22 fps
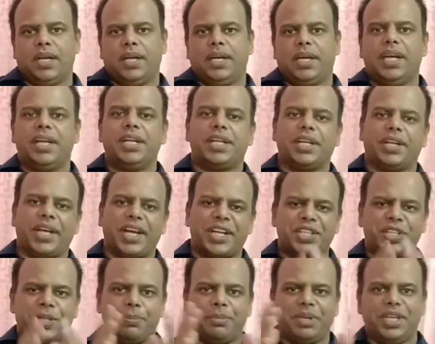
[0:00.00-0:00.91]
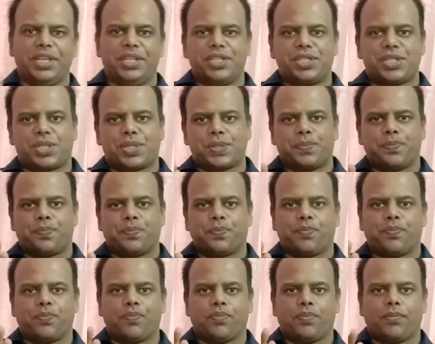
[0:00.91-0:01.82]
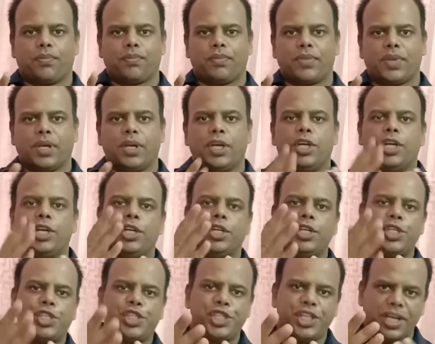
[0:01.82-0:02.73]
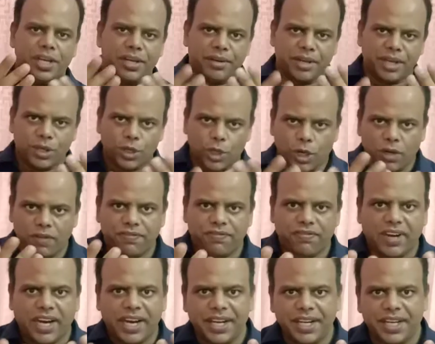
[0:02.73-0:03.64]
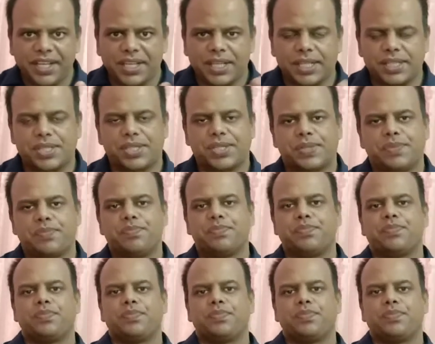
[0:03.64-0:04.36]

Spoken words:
Interaction means sharing of ideas.